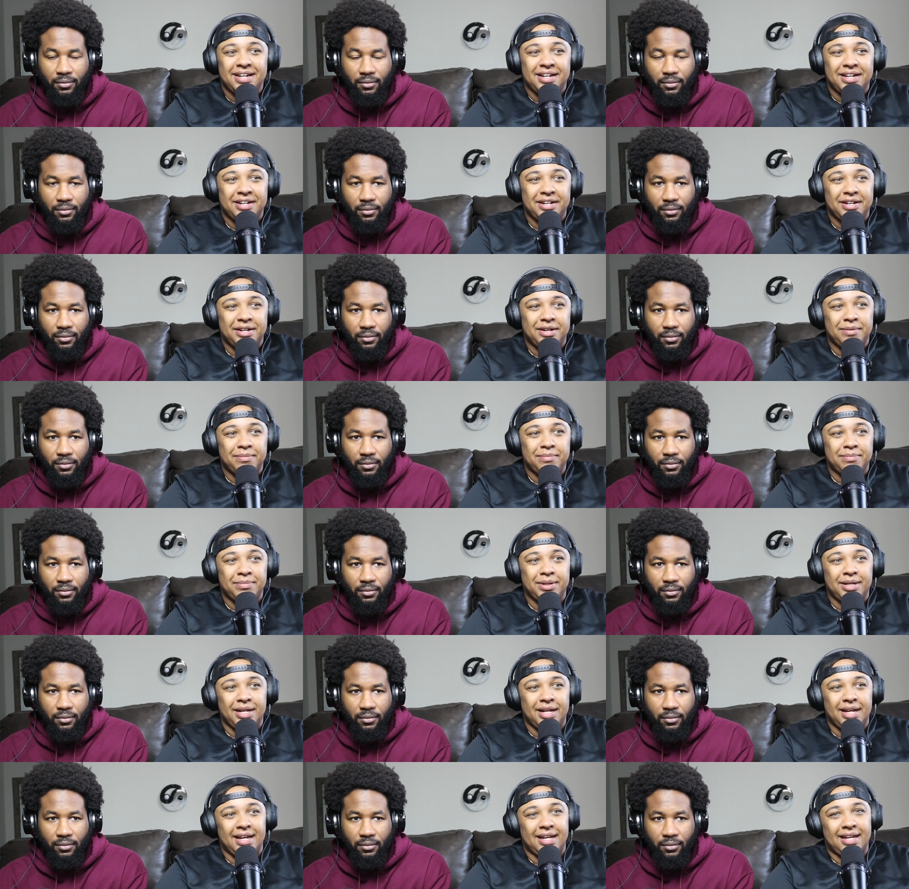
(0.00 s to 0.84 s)
Speaker 1: Uh,
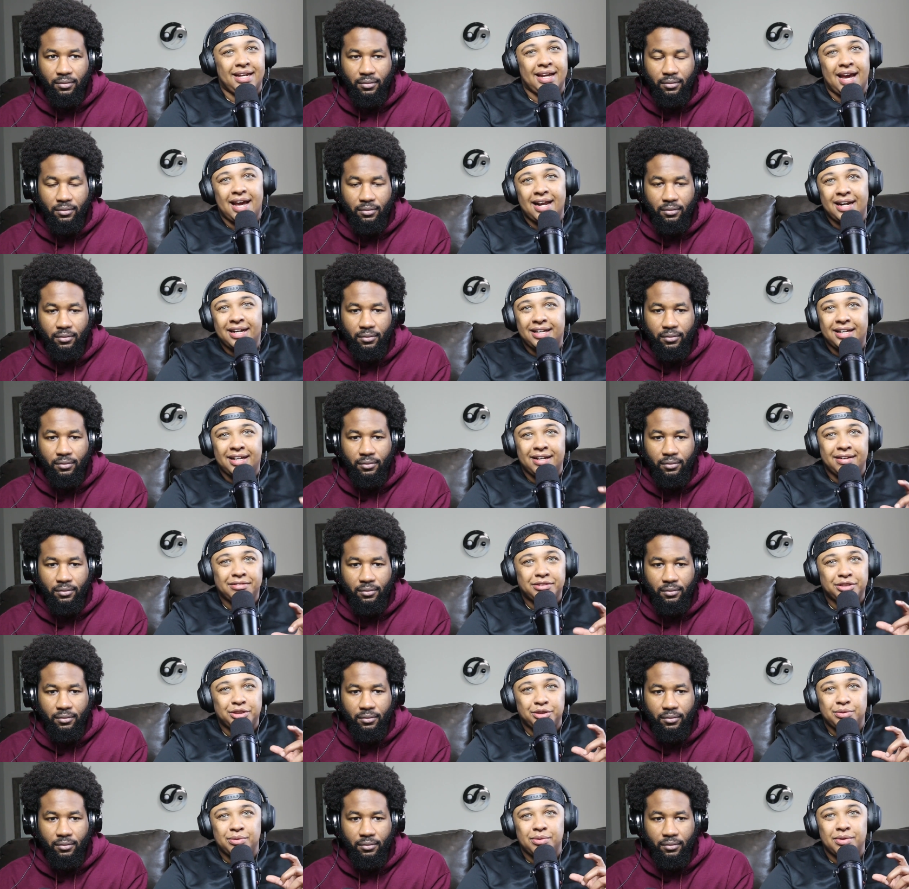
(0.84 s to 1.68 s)
but it kind of
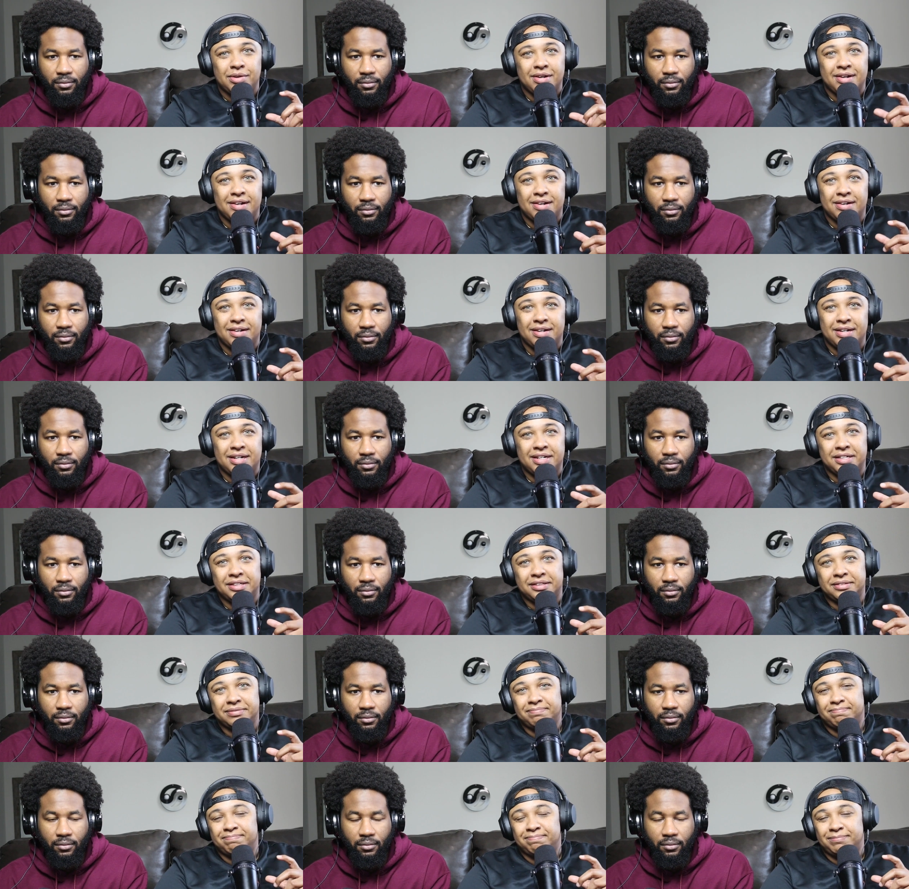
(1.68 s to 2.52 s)
gives you a,
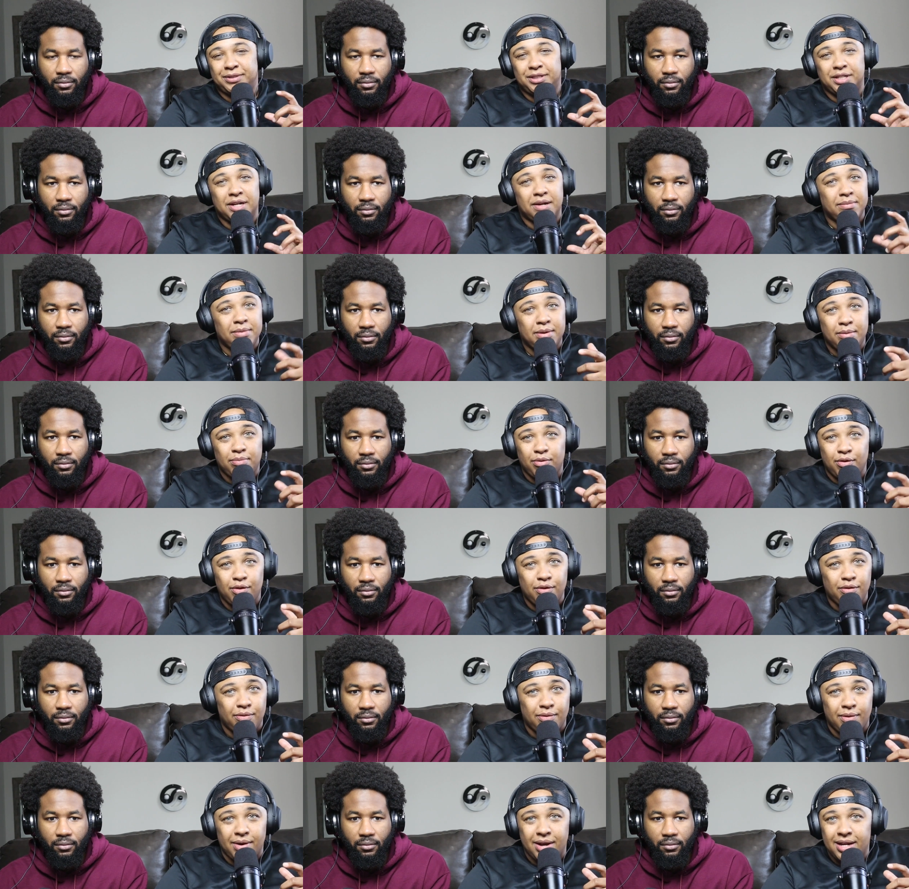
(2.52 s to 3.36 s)
a
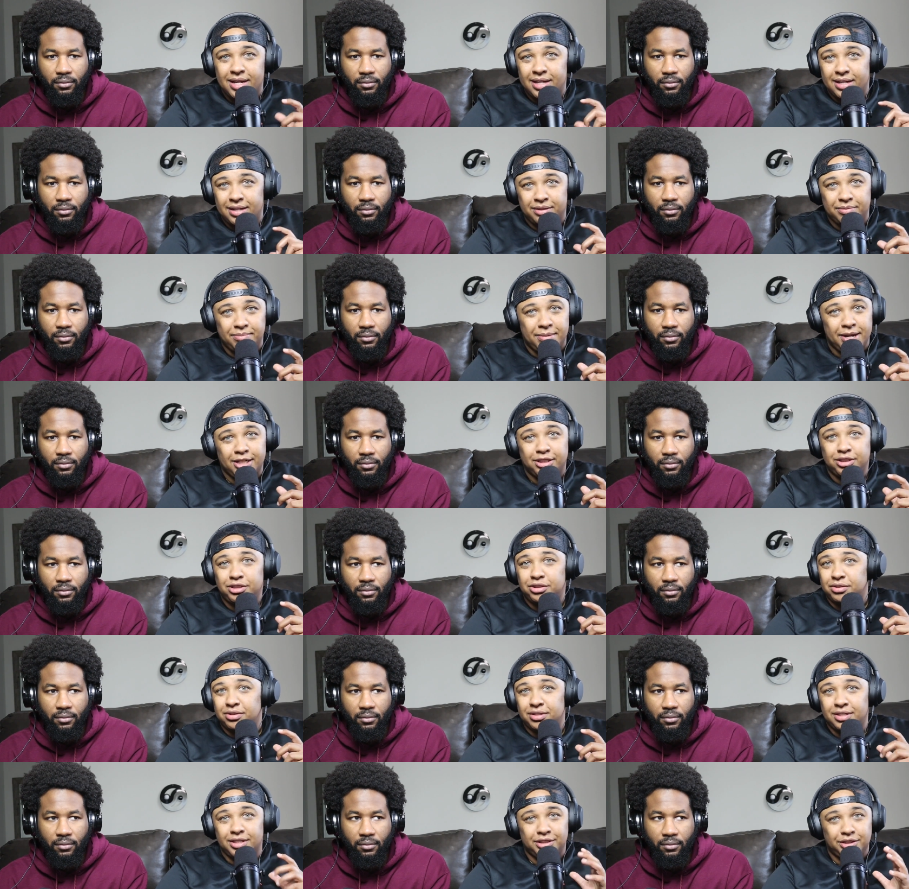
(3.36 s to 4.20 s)
dummy-proof way to make
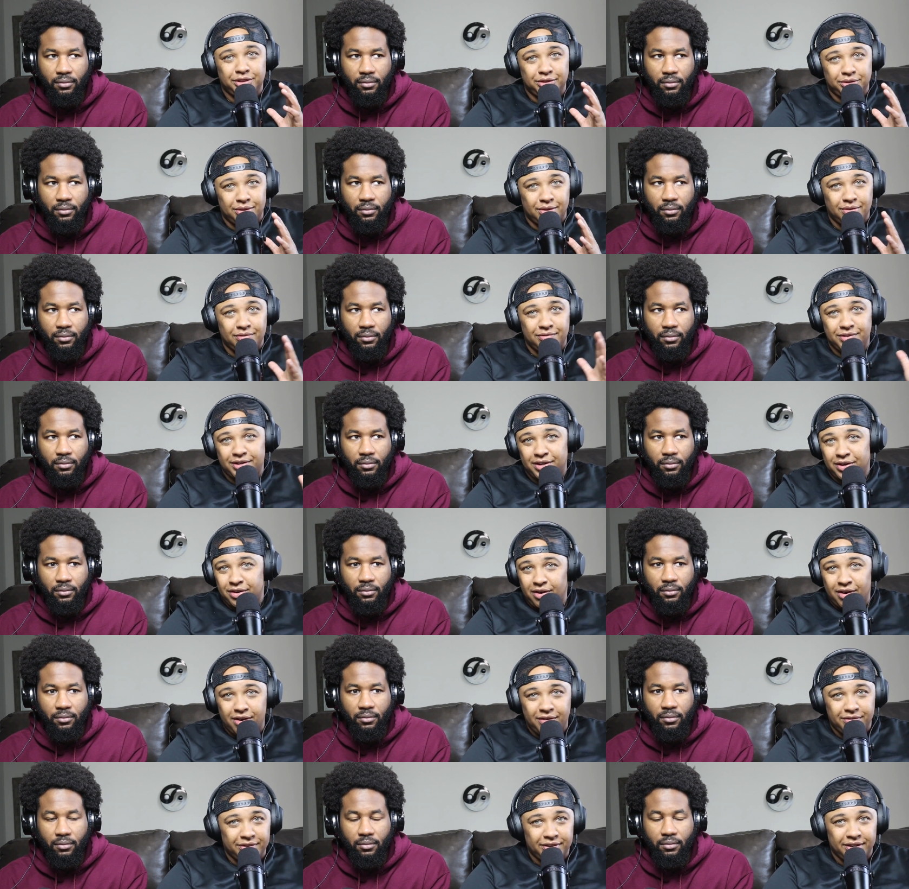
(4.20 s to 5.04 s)
sure that you don't
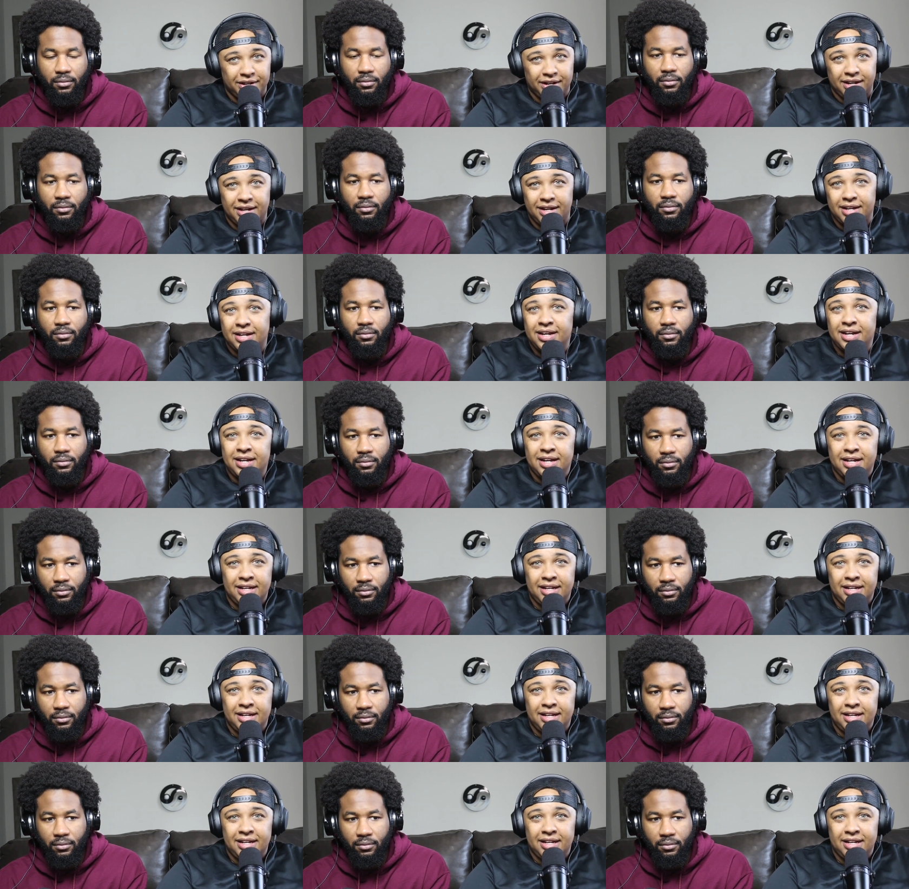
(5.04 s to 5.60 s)
veer off of that